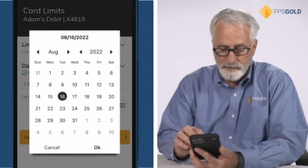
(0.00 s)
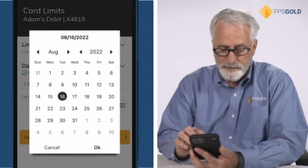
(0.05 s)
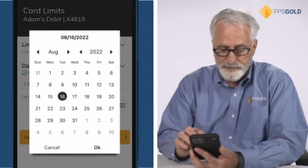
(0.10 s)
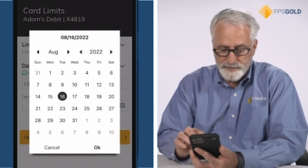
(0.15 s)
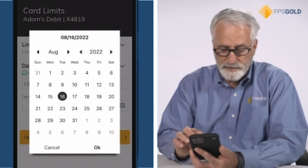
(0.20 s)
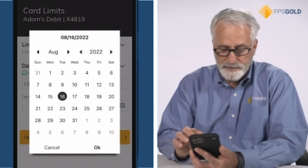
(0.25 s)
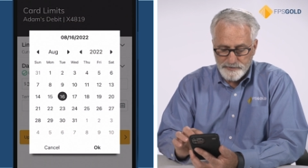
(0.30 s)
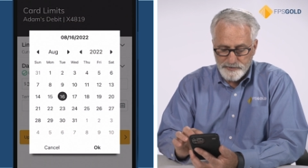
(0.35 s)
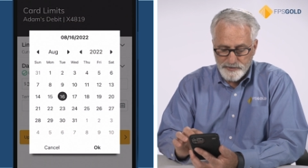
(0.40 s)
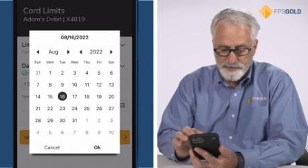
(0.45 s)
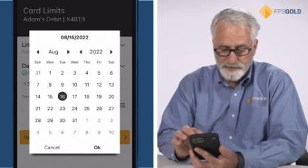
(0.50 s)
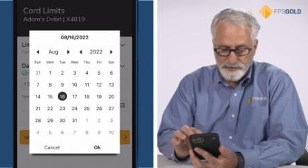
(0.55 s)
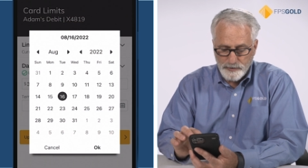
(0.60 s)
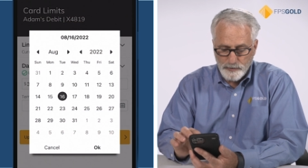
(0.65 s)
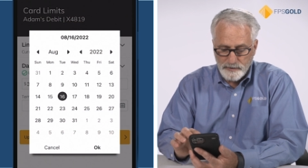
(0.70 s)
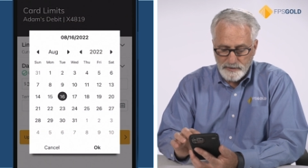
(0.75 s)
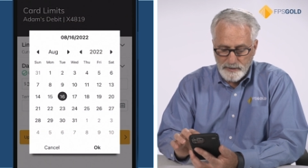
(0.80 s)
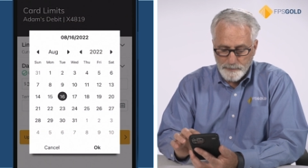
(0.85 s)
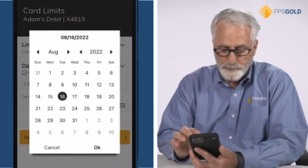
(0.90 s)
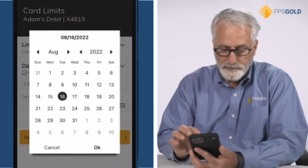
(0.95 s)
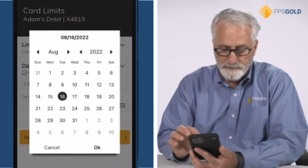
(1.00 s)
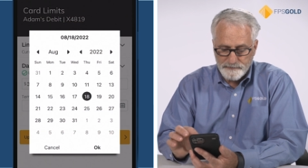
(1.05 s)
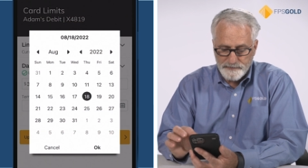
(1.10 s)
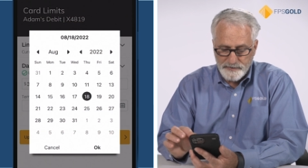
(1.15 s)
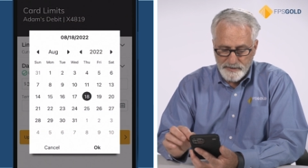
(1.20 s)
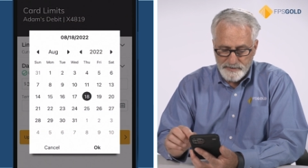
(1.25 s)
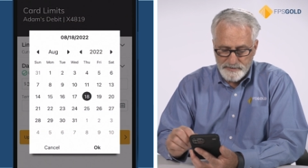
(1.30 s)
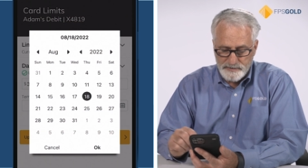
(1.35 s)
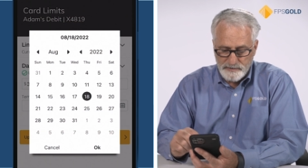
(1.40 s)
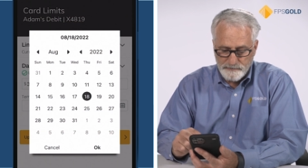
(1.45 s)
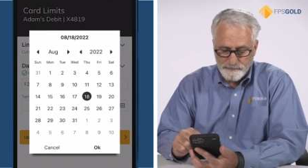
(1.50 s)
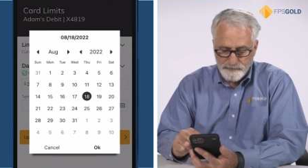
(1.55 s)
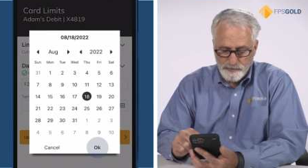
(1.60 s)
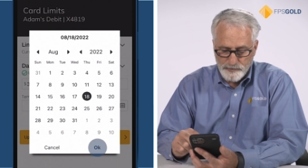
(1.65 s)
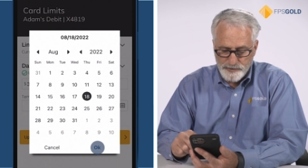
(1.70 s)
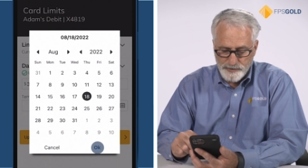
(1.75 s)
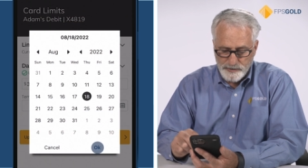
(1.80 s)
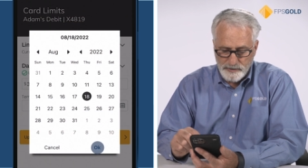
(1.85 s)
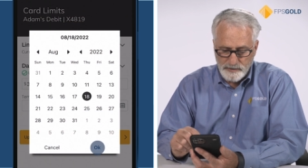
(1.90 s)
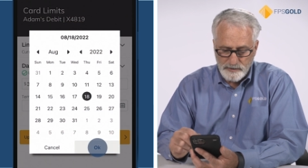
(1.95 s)
So let's just go a couple of days in the
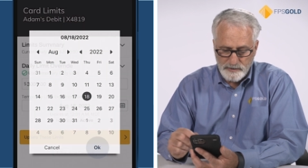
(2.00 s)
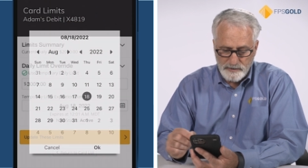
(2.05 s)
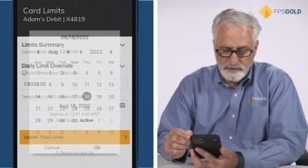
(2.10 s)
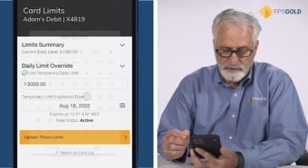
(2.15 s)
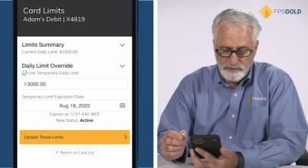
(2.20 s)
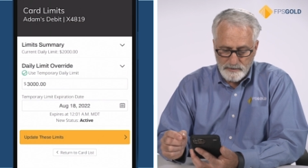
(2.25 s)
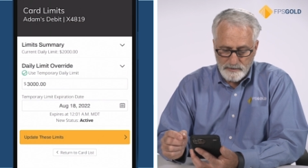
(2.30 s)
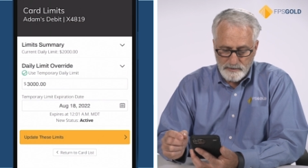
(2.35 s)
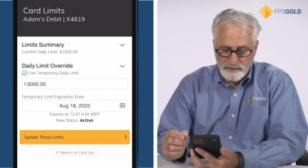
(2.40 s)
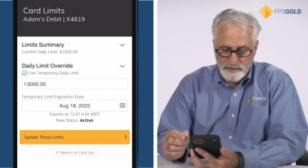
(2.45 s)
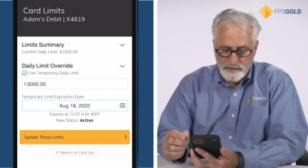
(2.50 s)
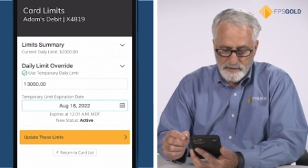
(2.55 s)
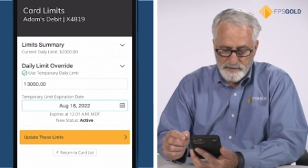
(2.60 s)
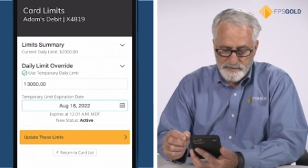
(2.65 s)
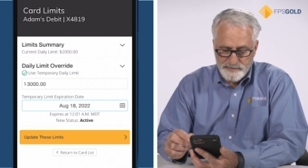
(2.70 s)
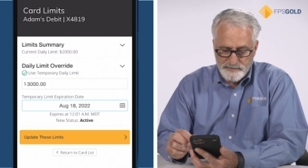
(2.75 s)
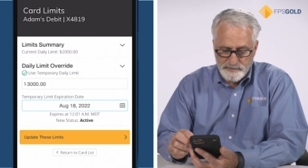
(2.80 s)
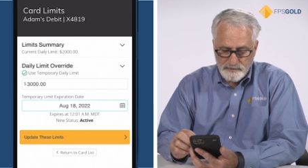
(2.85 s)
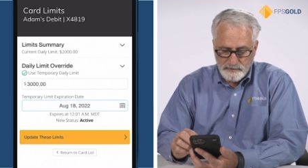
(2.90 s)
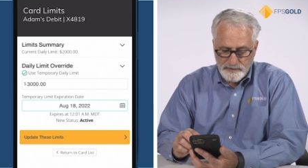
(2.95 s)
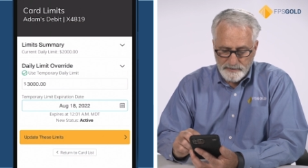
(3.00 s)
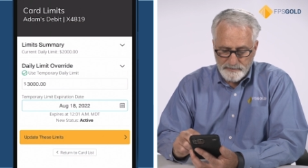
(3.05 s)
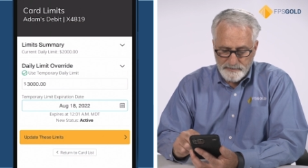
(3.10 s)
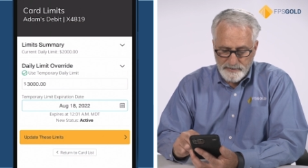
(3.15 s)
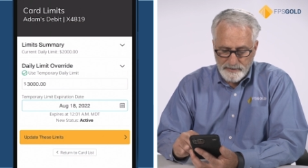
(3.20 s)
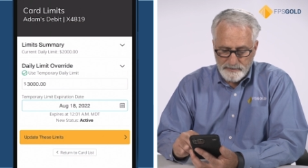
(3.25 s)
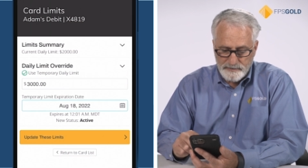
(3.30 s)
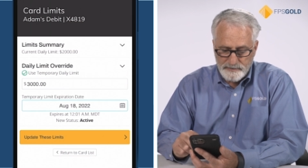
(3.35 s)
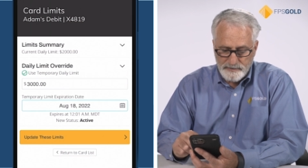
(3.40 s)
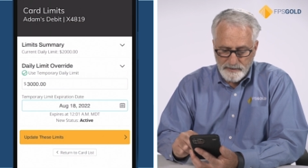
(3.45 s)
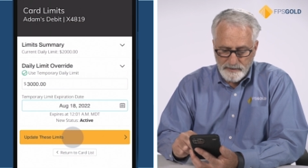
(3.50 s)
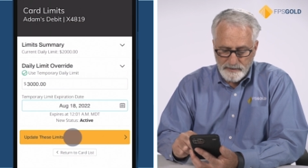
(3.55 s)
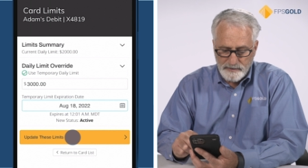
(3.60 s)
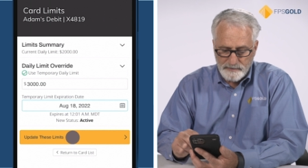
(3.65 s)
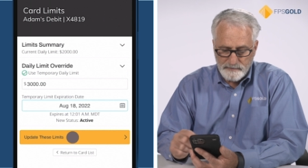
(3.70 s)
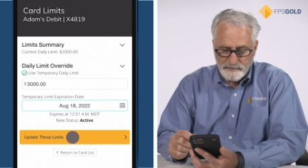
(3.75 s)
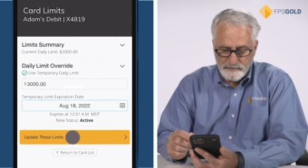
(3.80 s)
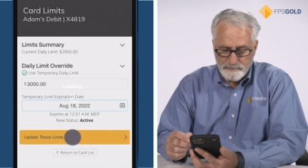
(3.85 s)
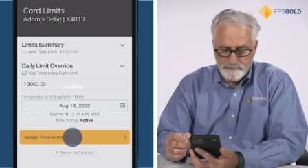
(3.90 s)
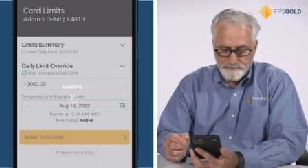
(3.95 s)
future, select that
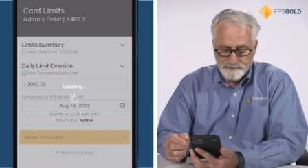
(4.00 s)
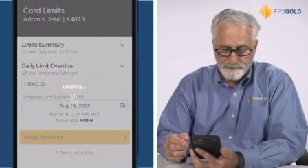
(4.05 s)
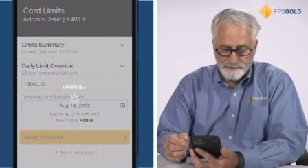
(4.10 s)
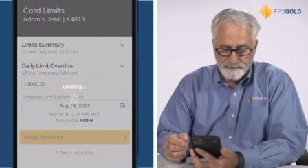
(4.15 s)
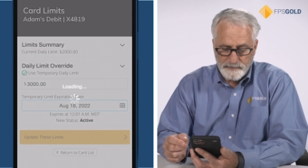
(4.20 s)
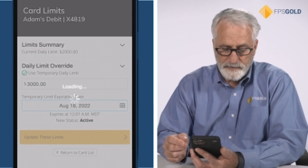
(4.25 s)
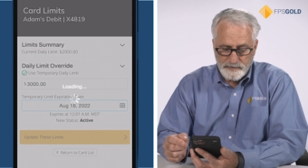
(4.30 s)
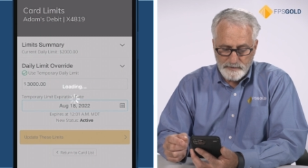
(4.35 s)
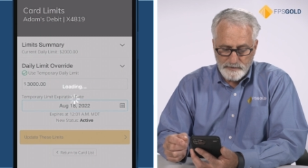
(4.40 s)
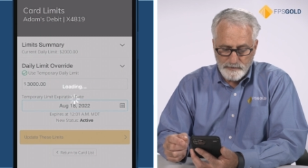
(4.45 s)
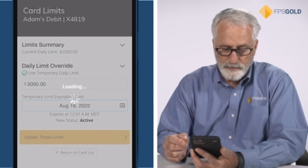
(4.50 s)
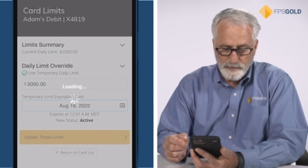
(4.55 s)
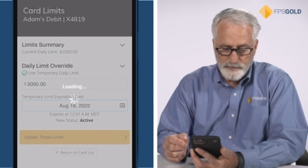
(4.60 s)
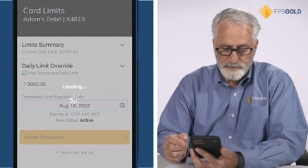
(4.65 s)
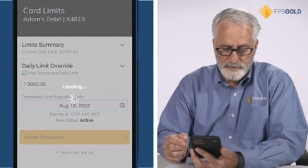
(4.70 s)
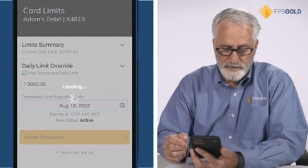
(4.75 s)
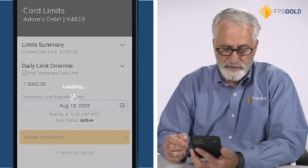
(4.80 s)
date, use